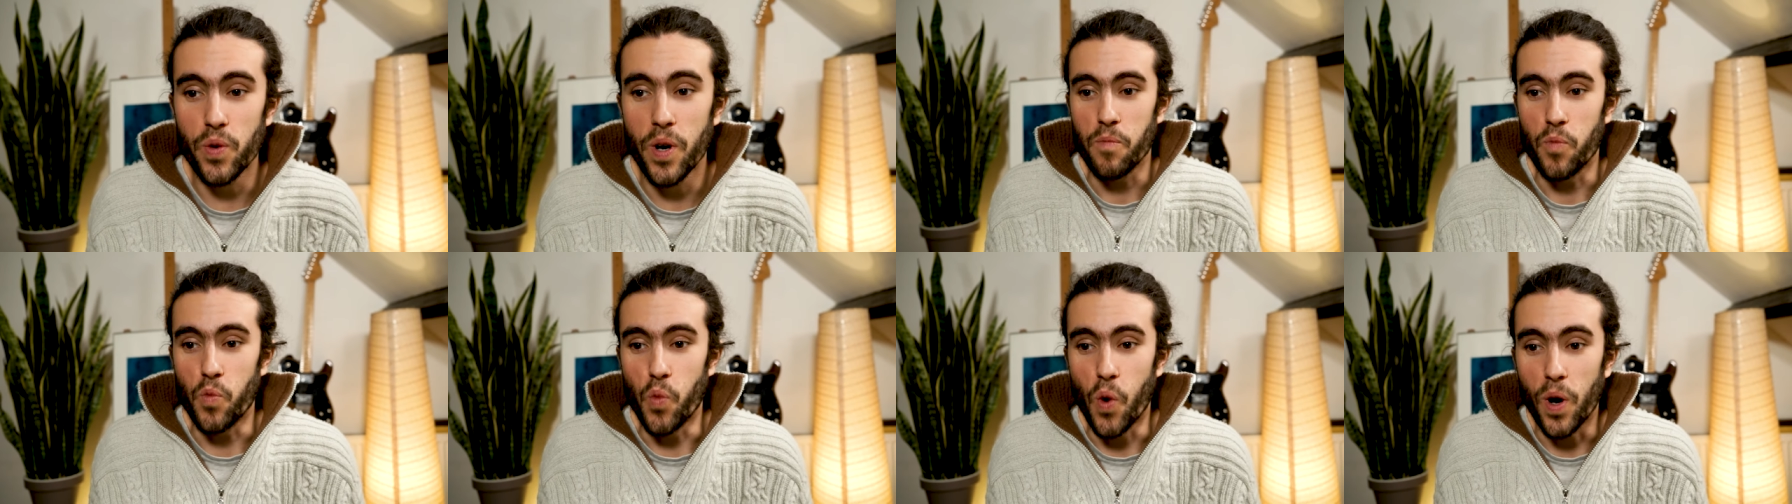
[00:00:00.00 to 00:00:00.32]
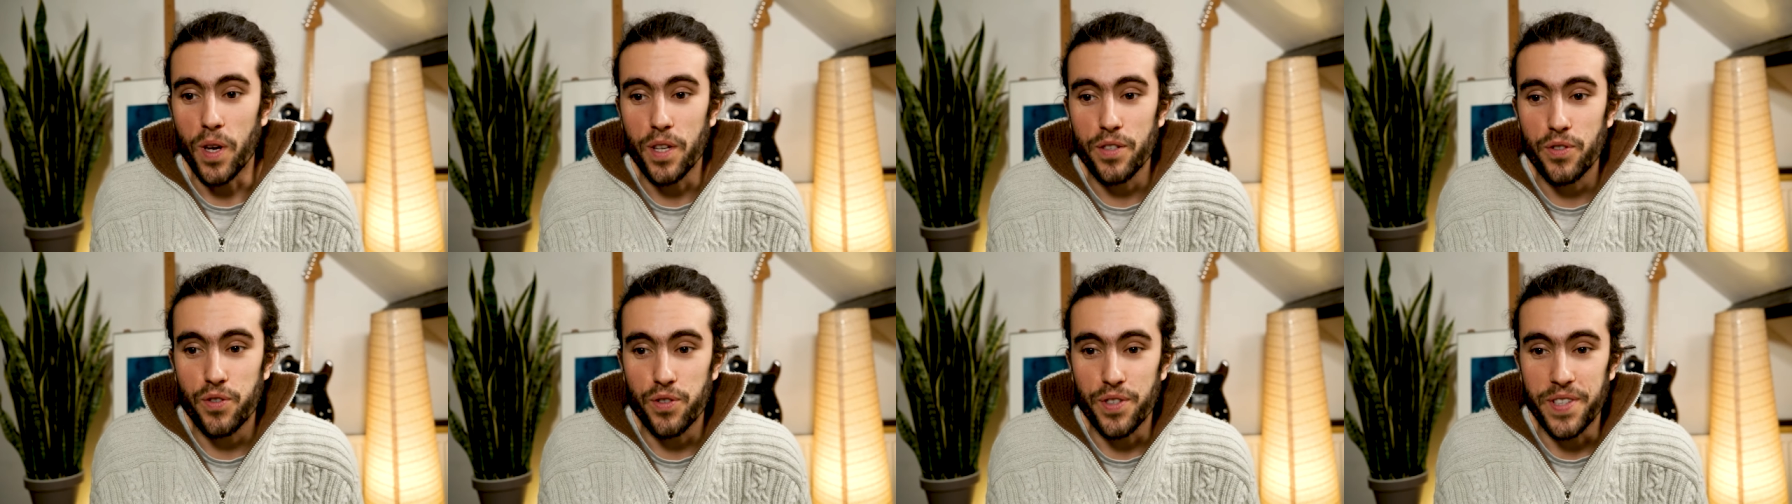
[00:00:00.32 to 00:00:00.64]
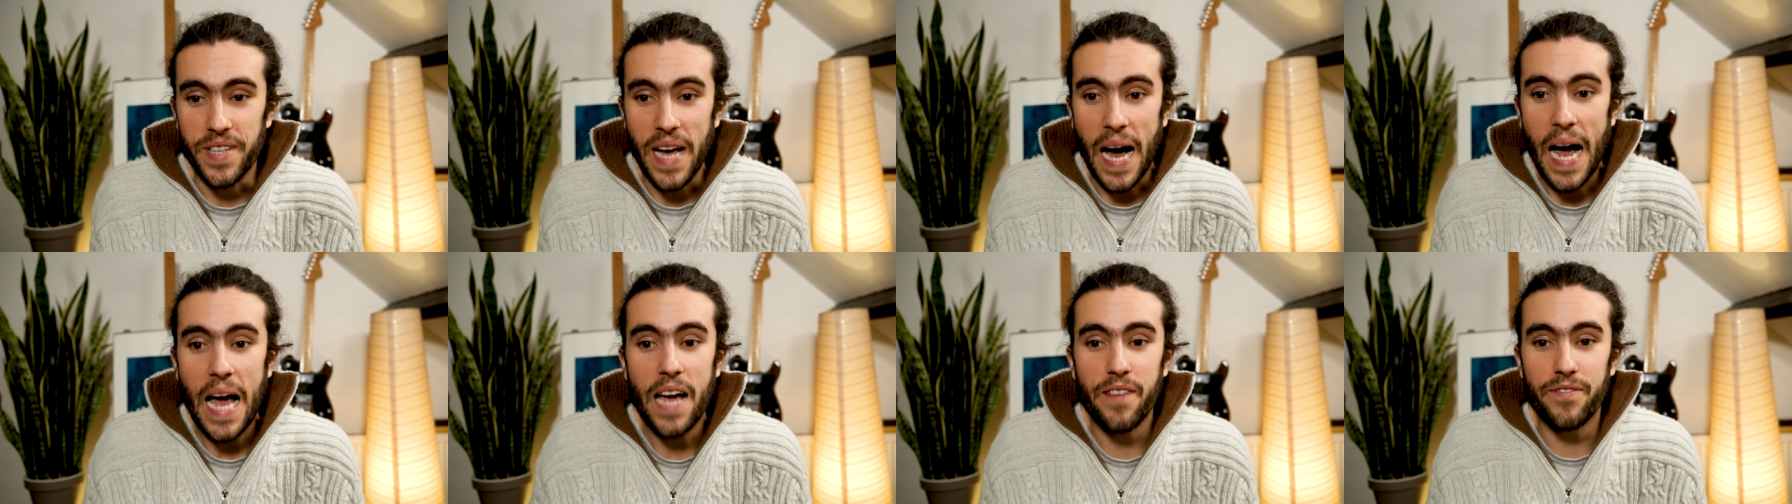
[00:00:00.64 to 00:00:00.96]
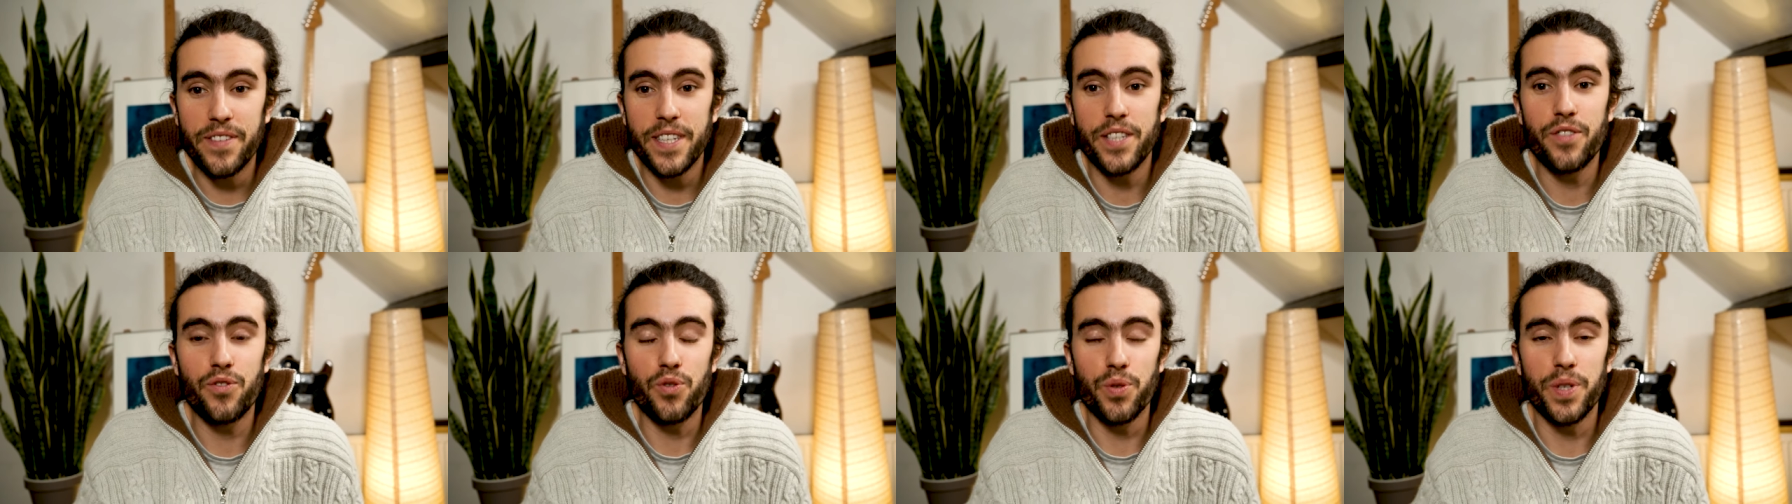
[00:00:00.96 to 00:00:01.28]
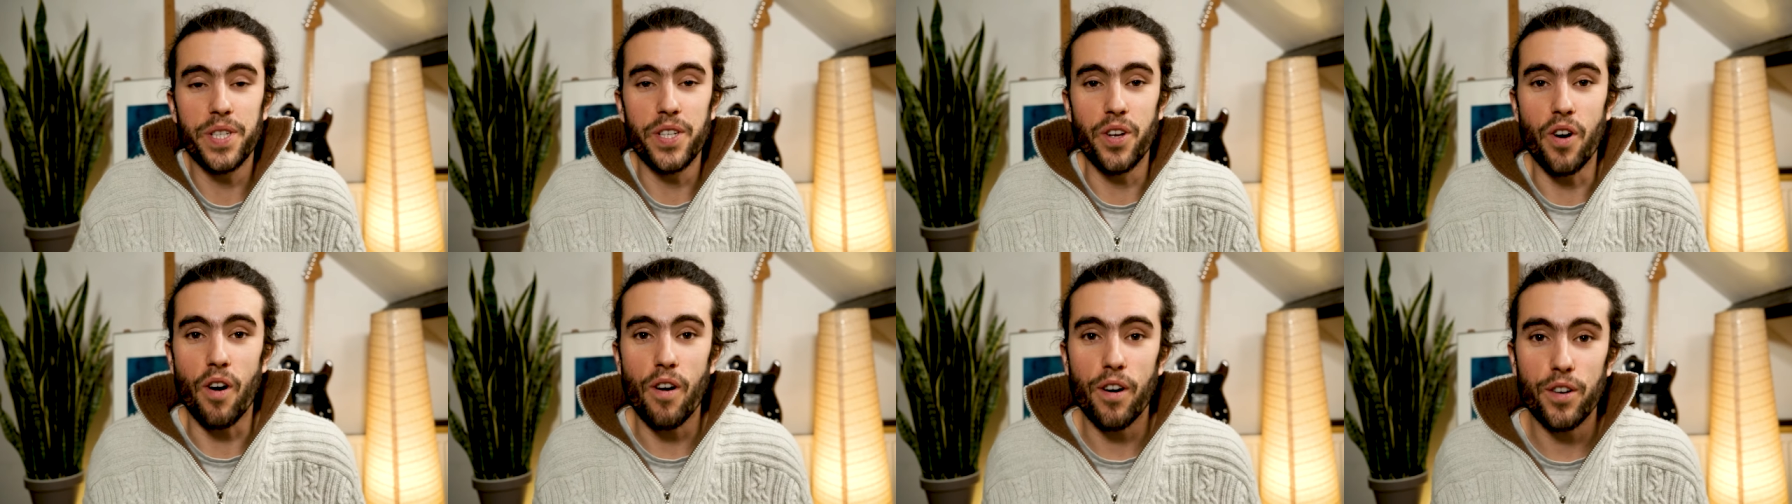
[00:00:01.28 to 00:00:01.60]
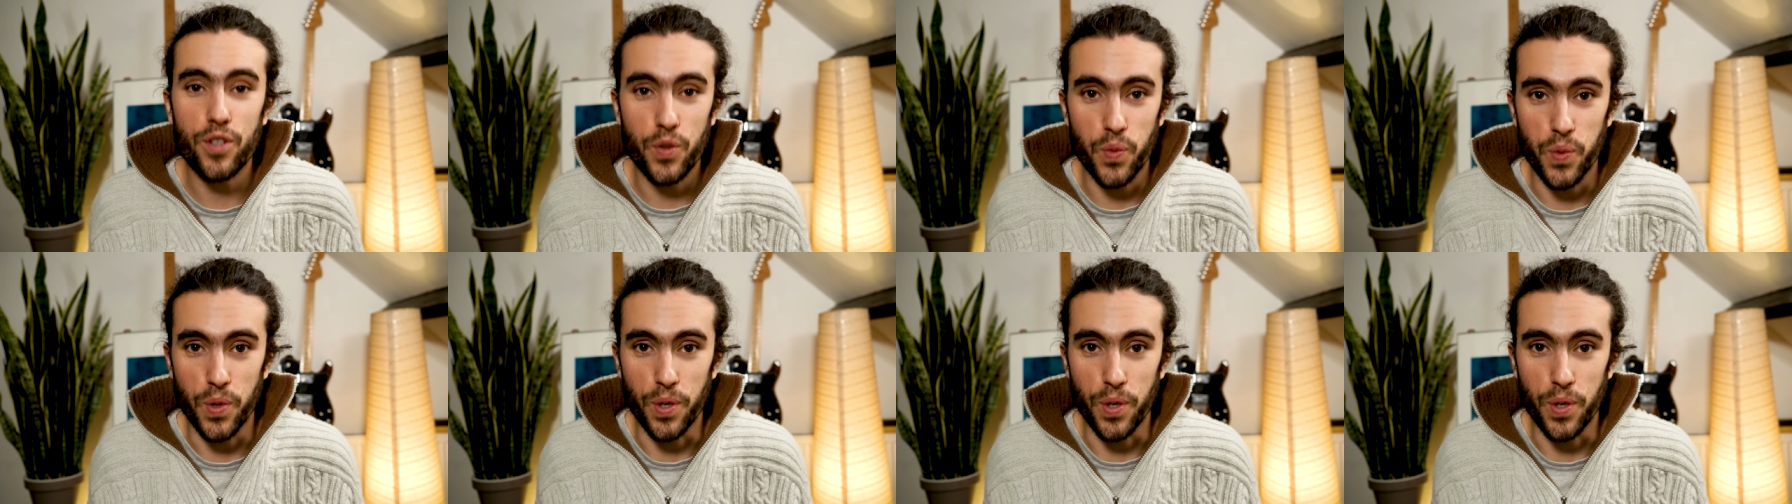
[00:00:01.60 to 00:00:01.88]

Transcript: wanting to dive into the art